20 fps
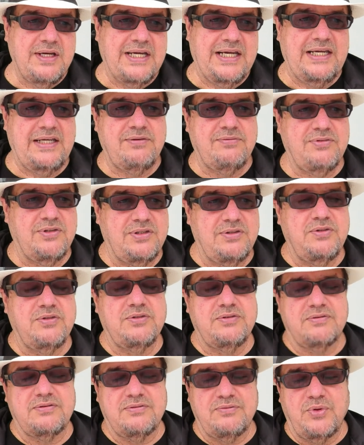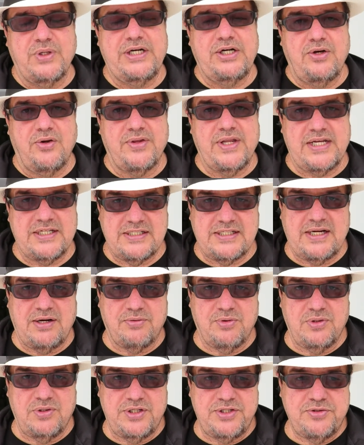And we know that's not
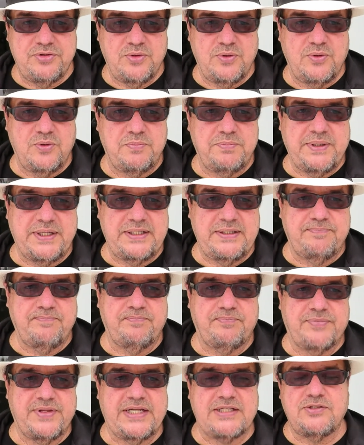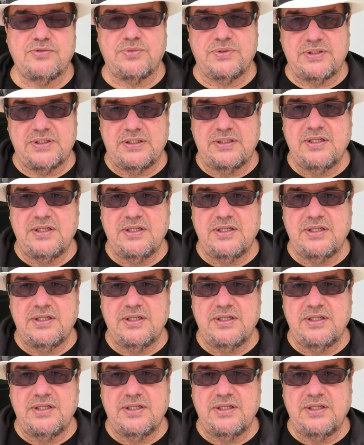really true, but that's what